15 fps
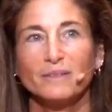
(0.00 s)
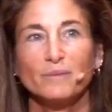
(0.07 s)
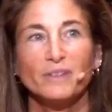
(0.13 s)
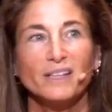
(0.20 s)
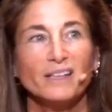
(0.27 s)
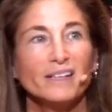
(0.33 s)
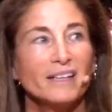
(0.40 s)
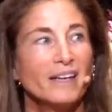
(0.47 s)
And
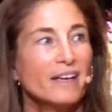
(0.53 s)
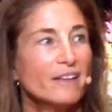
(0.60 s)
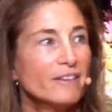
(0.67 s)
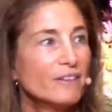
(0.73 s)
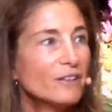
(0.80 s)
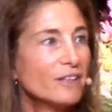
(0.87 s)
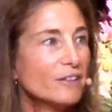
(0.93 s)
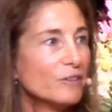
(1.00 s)
that,
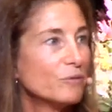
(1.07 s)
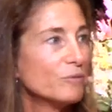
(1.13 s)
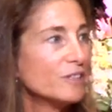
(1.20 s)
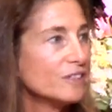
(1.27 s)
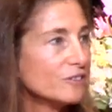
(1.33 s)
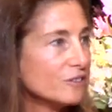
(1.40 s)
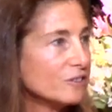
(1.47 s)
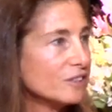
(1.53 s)
again, in the
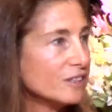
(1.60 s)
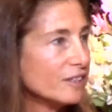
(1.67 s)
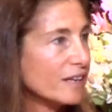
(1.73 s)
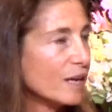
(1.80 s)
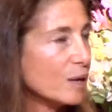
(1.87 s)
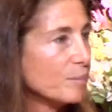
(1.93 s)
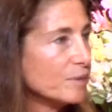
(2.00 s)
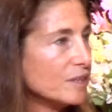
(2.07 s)
research
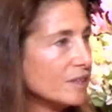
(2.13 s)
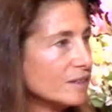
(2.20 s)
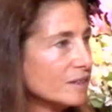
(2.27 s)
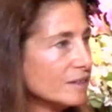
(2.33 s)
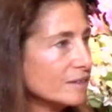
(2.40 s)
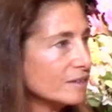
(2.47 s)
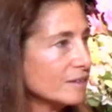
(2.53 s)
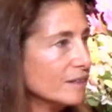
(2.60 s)
on
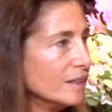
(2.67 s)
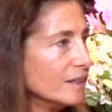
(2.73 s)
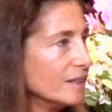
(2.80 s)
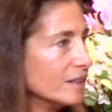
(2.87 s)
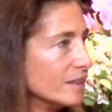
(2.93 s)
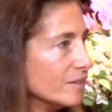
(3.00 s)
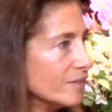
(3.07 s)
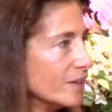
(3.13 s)
happiness, they